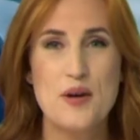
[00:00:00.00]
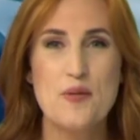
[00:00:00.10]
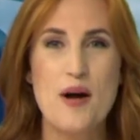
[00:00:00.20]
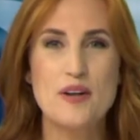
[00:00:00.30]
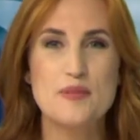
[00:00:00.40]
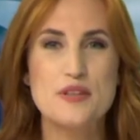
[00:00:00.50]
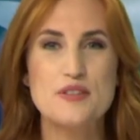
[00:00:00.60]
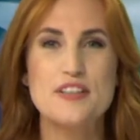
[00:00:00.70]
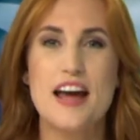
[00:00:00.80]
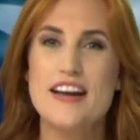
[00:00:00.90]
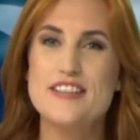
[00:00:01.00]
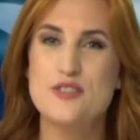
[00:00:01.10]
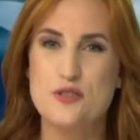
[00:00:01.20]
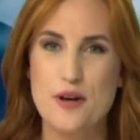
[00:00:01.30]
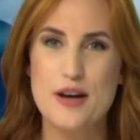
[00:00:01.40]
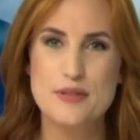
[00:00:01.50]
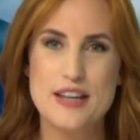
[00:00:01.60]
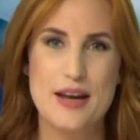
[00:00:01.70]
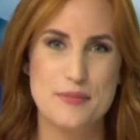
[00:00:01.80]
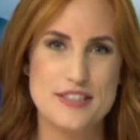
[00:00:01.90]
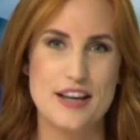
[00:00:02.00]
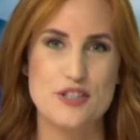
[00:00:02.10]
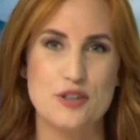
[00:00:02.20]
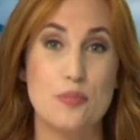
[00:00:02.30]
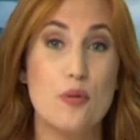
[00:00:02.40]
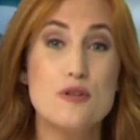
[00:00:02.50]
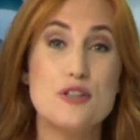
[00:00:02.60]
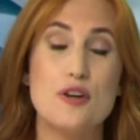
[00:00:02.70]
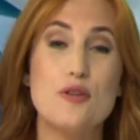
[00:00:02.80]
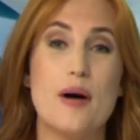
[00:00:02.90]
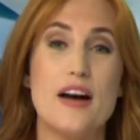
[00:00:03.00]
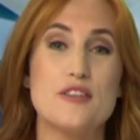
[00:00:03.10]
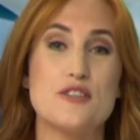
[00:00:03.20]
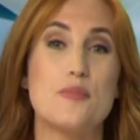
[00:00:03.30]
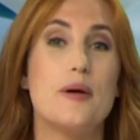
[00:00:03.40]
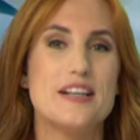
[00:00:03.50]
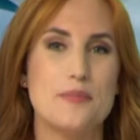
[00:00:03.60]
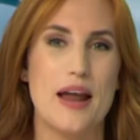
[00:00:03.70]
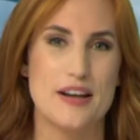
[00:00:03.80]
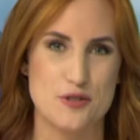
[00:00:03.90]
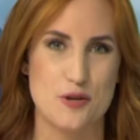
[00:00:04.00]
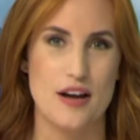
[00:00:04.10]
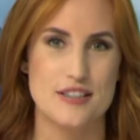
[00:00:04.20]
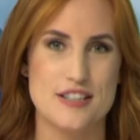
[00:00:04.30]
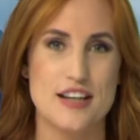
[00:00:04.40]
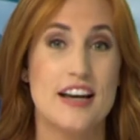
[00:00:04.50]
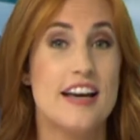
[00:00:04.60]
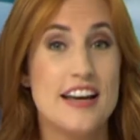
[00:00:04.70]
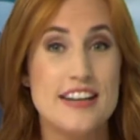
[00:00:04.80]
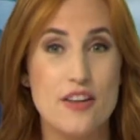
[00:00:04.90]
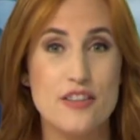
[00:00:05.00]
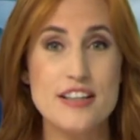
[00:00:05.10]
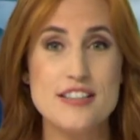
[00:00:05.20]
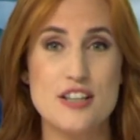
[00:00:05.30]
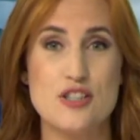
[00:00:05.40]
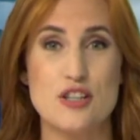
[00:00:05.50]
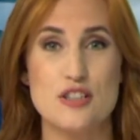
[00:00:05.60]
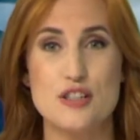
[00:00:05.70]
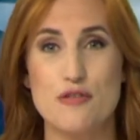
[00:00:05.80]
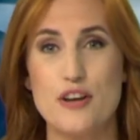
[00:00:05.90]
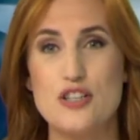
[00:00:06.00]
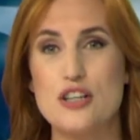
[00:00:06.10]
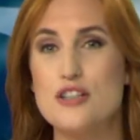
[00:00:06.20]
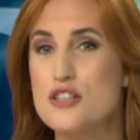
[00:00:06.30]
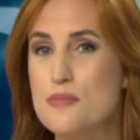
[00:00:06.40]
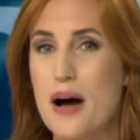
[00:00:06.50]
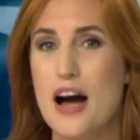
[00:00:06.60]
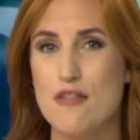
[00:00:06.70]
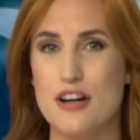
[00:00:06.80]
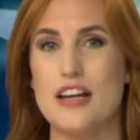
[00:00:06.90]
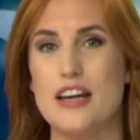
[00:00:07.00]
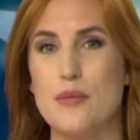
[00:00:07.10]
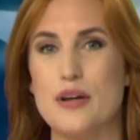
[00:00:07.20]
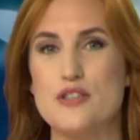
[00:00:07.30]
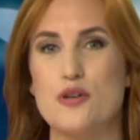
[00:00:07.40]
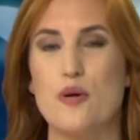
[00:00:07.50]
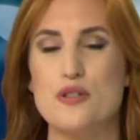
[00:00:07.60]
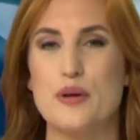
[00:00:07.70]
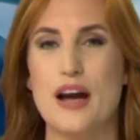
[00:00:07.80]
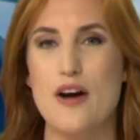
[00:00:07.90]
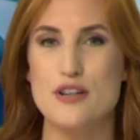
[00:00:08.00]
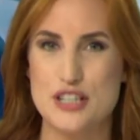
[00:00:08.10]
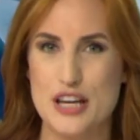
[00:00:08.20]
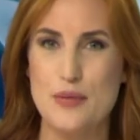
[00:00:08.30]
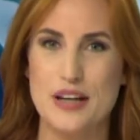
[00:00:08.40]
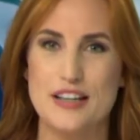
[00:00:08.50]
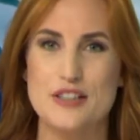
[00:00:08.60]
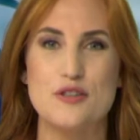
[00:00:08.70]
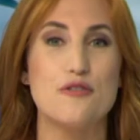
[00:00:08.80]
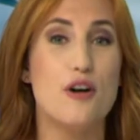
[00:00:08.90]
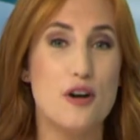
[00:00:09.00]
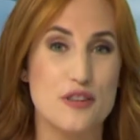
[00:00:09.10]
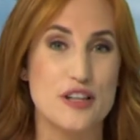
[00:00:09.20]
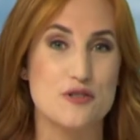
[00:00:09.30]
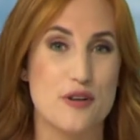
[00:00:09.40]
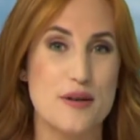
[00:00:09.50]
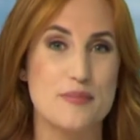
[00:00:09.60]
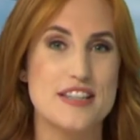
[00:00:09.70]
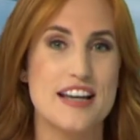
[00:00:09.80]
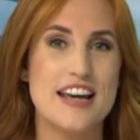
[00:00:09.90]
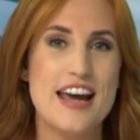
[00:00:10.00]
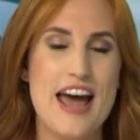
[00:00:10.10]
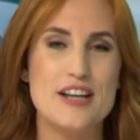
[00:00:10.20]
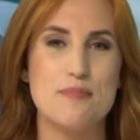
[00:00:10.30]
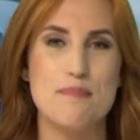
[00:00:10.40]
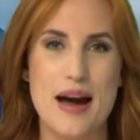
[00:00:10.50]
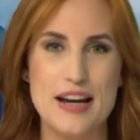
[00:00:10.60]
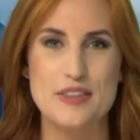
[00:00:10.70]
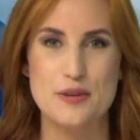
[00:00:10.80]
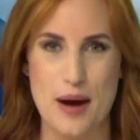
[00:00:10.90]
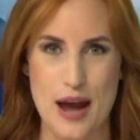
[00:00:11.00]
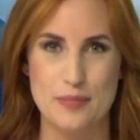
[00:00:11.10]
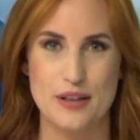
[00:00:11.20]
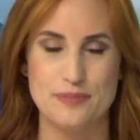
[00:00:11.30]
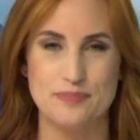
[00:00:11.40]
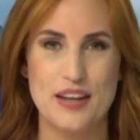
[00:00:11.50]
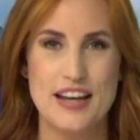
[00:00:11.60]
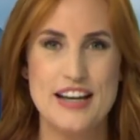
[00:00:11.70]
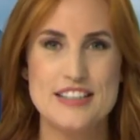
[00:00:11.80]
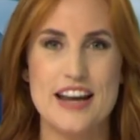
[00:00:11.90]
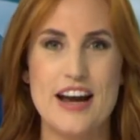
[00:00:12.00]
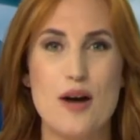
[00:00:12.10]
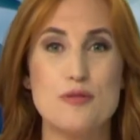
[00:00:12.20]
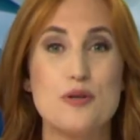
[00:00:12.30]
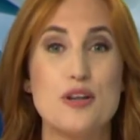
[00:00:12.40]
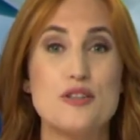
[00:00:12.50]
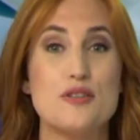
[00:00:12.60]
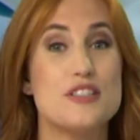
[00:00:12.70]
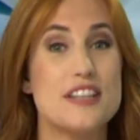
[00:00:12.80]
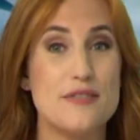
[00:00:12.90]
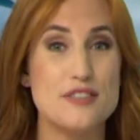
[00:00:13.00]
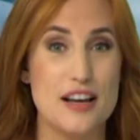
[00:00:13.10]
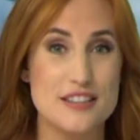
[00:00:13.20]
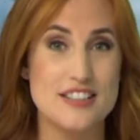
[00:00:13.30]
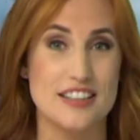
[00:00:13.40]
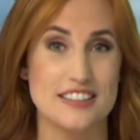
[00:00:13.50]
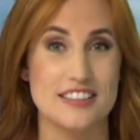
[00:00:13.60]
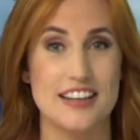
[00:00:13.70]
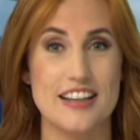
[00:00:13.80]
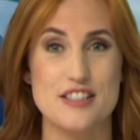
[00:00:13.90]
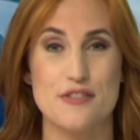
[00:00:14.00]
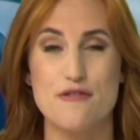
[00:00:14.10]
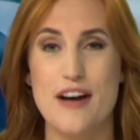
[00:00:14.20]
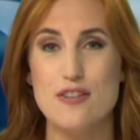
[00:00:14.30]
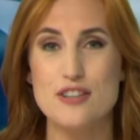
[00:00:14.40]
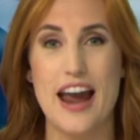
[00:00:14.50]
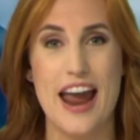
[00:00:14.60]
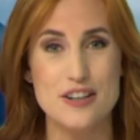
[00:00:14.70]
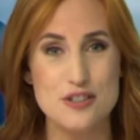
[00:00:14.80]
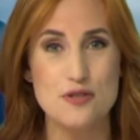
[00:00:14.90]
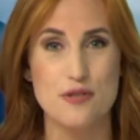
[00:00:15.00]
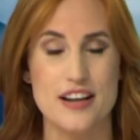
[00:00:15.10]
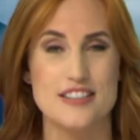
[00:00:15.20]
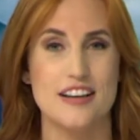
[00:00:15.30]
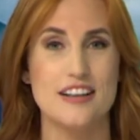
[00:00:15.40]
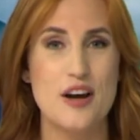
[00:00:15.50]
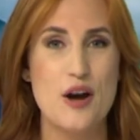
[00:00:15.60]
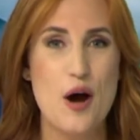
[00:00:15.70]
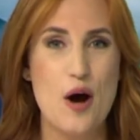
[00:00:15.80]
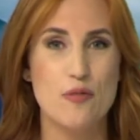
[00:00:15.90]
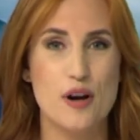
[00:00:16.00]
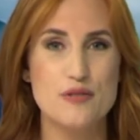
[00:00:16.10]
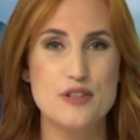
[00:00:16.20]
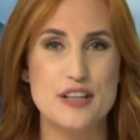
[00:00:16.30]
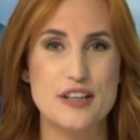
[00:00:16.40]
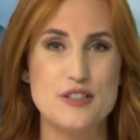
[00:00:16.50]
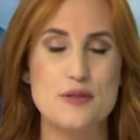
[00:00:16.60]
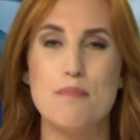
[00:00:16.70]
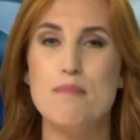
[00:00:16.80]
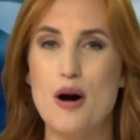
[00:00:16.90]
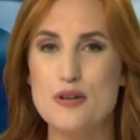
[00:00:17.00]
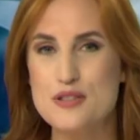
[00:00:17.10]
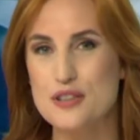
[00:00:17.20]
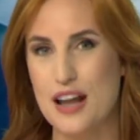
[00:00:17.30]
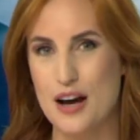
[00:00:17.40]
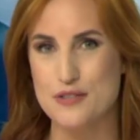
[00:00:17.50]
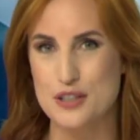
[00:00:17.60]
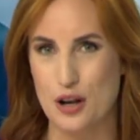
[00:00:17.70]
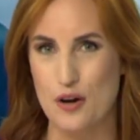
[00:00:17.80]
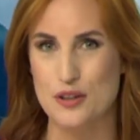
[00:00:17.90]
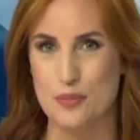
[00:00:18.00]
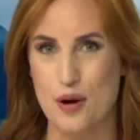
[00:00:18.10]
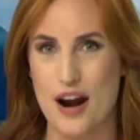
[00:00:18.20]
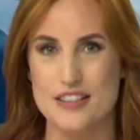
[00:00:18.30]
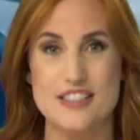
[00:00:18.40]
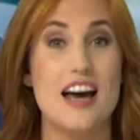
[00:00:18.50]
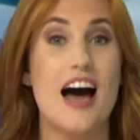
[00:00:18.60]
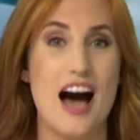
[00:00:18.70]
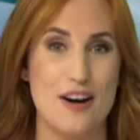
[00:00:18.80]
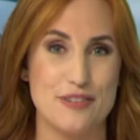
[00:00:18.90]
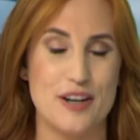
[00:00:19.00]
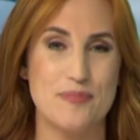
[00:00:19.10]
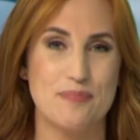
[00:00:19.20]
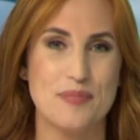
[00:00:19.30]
Welcome to today's Dream Team session, brought to you by the Sir Peter Blake Trust. Now, these sessions feature inspiring Kiwis who want to encourage Kiwi kids to follow their dreams and make them happen. Today, I'm talking to Steve Dunstan. He's the founder and director of one of New Zealand's most loved clothing brands, HUFFER.